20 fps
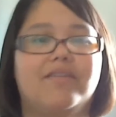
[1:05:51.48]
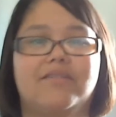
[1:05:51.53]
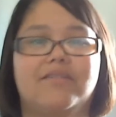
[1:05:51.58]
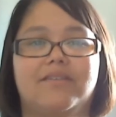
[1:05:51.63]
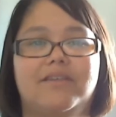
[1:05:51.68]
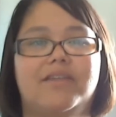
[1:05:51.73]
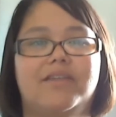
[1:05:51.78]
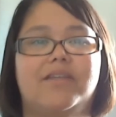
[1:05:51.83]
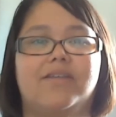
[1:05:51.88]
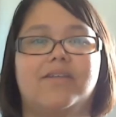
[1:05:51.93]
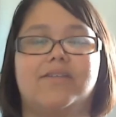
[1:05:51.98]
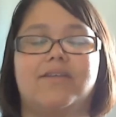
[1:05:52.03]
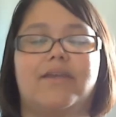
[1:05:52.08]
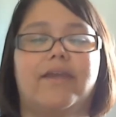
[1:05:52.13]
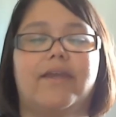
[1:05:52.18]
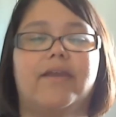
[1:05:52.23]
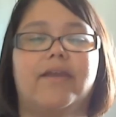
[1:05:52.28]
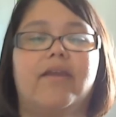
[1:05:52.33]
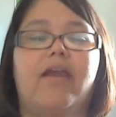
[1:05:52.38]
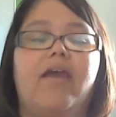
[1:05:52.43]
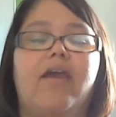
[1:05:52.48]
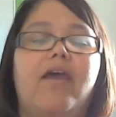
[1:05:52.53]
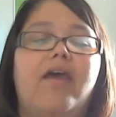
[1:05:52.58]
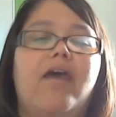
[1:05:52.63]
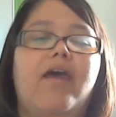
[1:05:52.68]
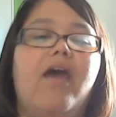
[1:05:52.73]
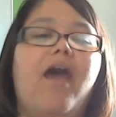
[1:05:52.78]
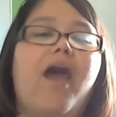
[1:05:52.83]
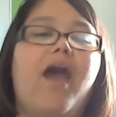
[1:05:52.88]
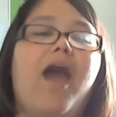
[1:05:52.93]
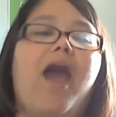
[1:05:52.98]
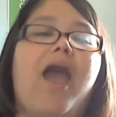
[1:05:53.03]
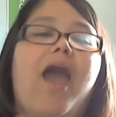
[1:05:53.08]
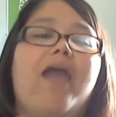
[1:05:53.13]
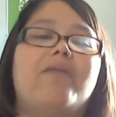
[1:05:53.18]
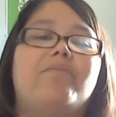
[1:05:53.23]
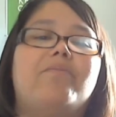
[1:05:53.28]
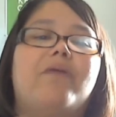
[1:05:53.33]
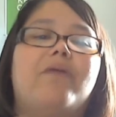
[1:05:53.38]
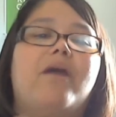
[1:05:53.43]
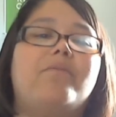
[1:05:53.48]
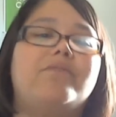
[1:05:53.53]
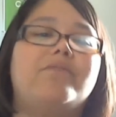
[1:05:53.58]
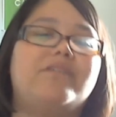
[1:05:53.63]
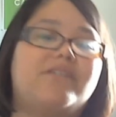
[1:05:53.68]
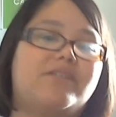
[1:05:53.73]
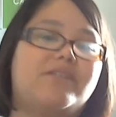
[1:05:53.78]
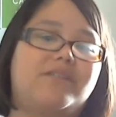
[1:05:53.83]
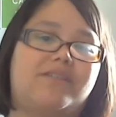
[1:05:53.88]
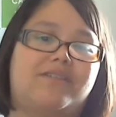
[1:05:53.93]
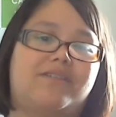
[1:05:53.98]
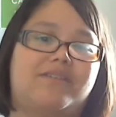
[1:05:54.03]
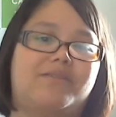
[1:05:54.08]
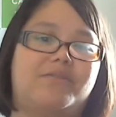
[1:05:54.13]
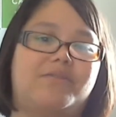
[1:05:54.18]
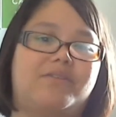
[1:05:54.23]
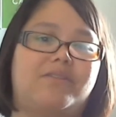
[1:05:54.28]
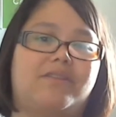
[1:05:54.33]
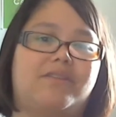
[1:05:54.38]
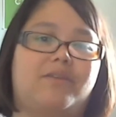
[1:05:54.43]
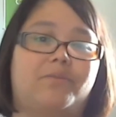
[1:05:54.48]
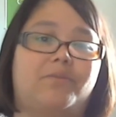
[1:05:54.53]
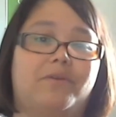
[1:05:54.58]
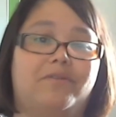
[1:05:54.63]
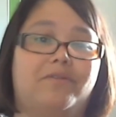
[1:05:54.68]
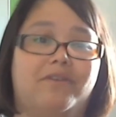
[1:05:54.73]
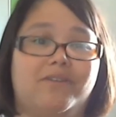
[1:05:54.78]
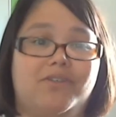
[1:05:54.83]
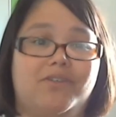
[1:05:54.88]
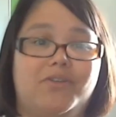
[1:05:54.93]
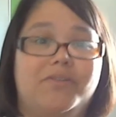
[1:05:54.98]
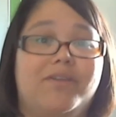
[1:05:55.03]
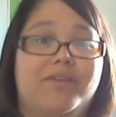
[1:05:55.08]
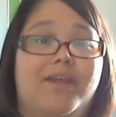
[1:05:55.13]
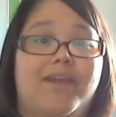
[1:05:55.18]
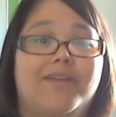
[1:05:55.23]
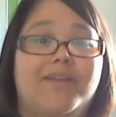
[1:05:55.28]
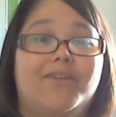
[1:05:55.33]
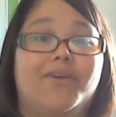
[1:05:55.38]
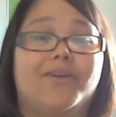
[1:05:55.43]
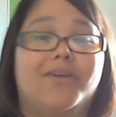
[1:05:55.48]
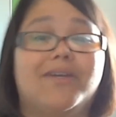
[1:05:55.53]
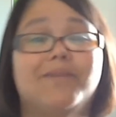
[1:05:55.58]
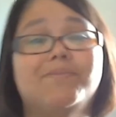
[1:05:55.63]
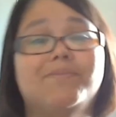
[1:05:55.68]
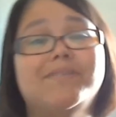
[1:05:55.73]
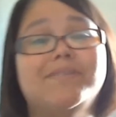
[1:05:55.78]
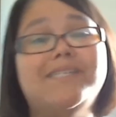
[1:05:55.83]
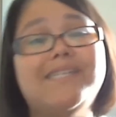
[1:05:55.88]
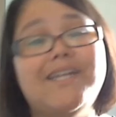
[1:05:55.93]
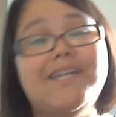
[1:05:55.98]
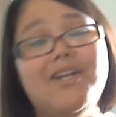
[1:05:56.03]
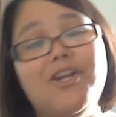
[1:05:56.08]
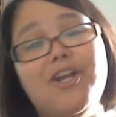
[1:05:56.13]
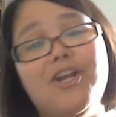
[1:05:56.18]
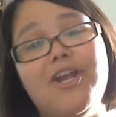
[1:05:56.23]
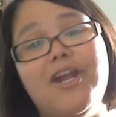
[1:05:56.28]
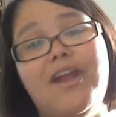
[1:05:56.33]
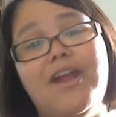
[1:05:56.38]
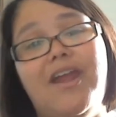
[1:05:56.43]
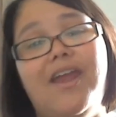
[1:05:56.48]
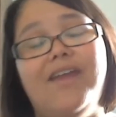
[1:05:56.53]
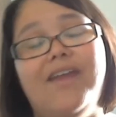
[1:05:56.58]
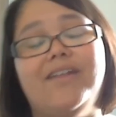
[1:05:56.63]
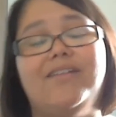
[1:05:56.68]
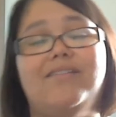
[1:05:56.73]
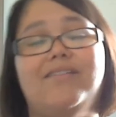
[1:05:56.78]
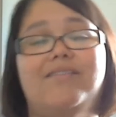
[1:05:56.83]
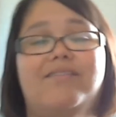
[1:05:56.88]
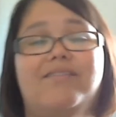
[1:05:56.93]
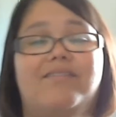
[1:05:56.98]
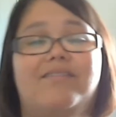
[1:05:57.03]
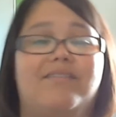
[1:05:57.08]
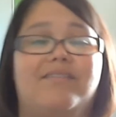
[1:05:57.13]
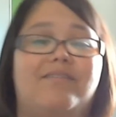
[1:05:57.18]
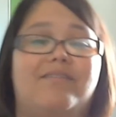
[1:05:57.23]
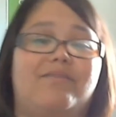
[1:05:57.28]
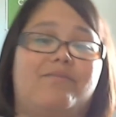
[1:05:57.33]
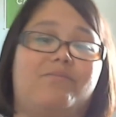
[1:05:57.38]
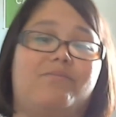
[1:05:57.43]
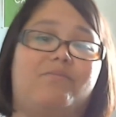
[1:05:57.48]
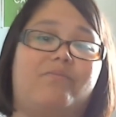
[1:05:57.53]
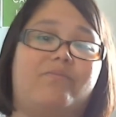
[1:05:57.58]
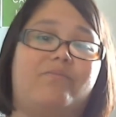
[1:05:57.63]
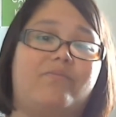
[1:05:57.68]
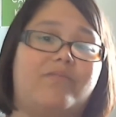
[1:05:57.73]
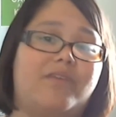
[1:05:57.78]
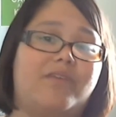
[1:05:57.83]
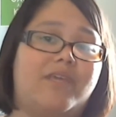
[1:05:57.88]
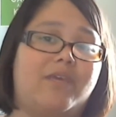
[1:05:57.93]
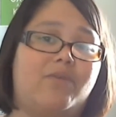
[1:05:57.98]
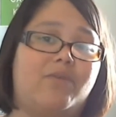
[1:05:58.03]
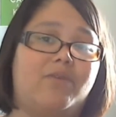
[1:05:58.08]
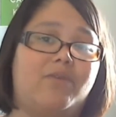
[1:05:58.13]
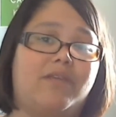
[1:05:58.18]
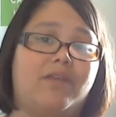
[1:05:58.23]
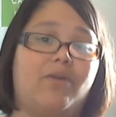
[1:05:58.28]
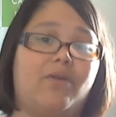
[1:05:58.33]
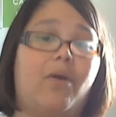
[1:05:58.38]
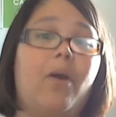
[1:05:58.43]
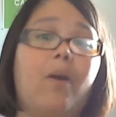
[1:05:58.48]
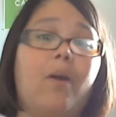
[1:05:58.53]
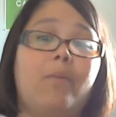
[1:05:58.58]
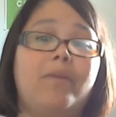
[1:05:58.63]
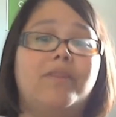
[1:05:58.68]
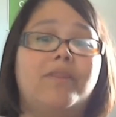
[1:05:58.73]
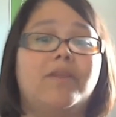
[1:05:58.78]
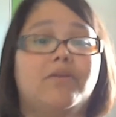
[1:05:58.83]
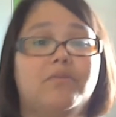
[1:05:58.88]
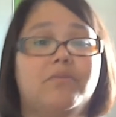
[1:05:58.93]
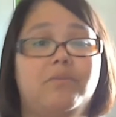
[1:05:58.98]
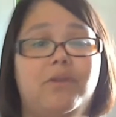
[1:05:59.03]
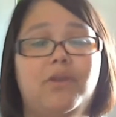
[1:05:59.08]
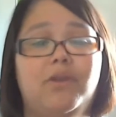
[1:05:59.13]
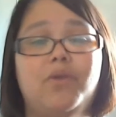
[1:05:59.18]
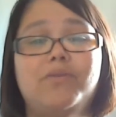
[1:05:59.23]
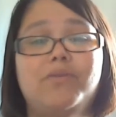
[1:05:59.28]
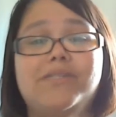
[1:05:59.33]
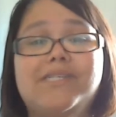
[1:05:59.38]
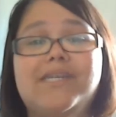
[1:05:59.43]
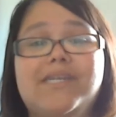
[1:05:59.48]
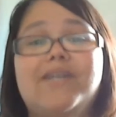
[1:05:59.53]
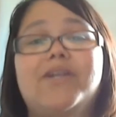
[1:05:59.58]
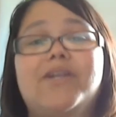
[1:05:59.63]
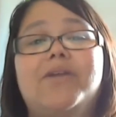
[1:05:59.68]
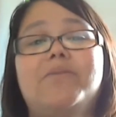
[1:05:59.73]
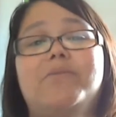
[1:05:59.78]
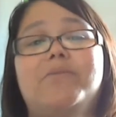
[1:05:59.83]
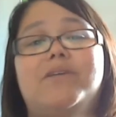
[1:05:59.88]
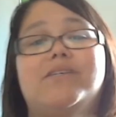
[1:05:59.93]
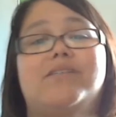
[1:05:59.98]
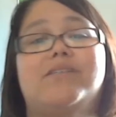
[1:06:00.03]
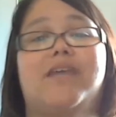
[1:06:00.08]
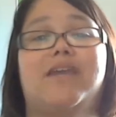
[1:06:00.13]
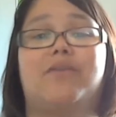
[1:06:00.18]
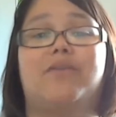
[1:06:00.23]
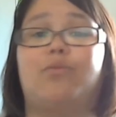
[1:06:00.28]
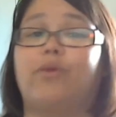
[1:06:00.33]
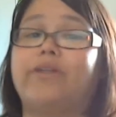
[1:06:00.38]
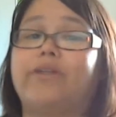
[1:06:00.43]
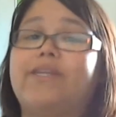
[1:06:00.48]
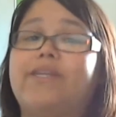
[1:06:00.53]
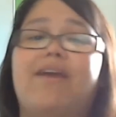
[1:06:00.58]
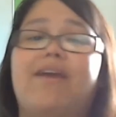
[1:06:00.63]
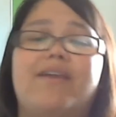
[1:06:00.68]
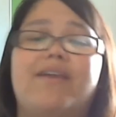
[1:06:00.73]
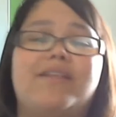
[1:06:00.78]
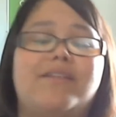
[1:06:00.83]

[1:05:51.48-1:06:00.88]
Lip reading: He doesn't care. I promised the professor that I'd cook him dinner, and he would get home and there would be no dinner because I had worked out.